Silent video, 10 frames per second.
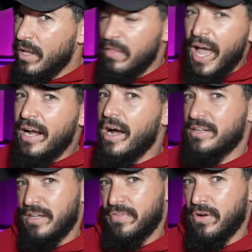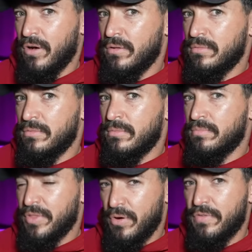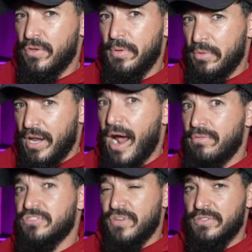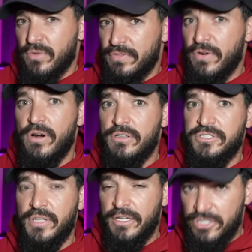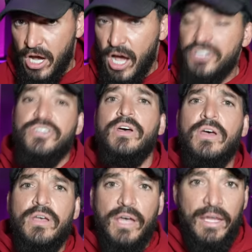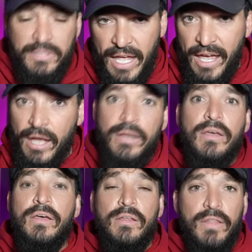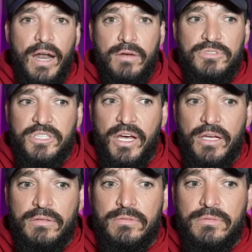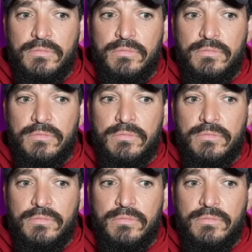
that got difficult. But there were a few people that I was friends with first, like Josh and Dan, that I was like,